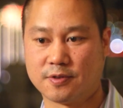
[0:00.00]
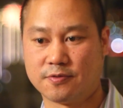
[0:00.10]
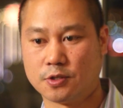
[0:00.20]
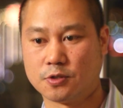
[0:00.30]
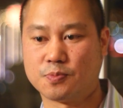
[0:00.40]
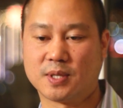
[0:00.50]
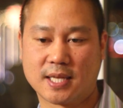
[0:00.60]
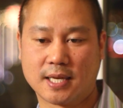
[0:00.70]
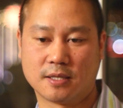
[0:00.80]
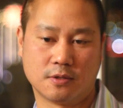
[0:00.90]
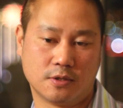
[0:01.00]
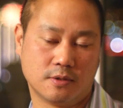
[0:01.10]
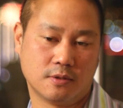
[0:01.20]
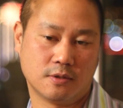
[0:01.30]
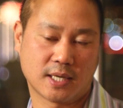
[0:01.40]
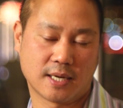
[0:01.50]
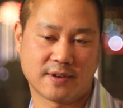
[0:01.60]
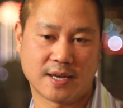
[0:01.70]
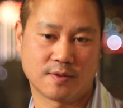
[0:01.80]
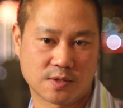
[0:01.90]
of interviews, but then you kind
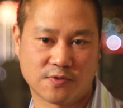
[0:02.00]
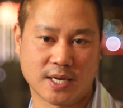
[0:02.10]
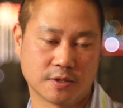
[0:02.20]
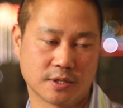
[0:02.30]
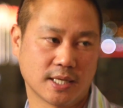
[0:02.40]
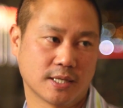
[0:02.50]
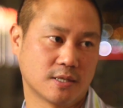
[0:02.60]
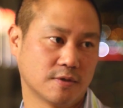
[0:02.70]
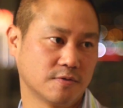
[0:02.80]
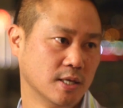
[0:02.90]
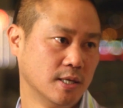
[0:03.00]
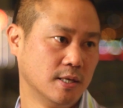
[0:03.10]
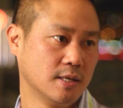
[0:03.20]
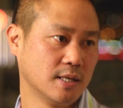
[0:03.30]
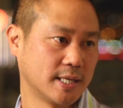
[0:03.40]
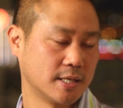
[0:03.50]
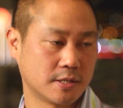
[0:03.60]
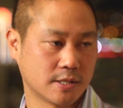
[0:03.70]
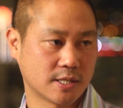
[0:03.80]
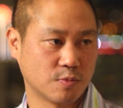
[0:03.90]
of had this final test of
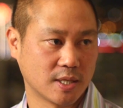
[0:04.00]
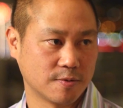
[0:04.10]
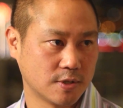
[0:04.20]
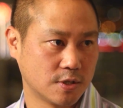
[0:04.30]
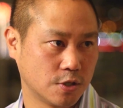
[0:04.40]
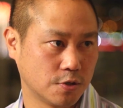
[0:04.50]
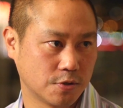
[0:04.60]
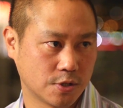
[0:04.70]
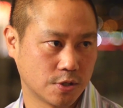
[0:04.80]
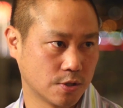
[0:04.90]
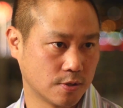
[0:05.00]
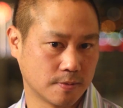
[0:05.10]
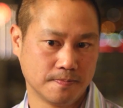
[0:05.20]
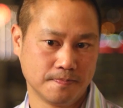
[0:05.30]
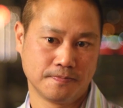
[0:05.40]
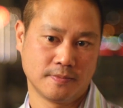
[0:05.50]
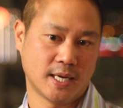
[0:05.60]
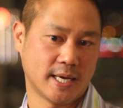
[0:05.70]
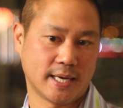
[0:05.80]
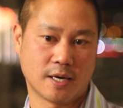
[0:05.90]
is this someone I would choose to
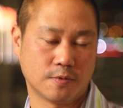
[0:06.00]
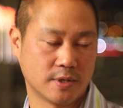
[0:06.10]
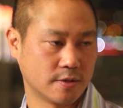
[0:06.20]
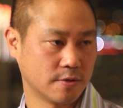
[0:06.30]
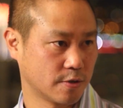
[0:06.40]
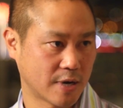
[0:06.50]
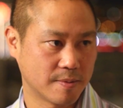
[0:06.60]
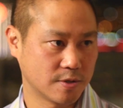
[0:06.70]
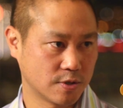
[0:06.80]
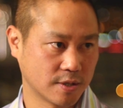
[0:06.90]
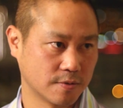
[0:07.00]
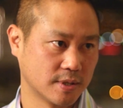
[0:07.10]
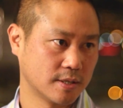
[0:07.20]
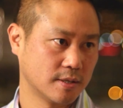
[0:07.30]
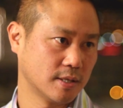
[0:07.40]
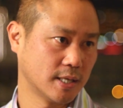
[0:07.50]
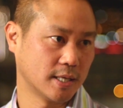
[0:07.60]
hang out with or grab a drink with?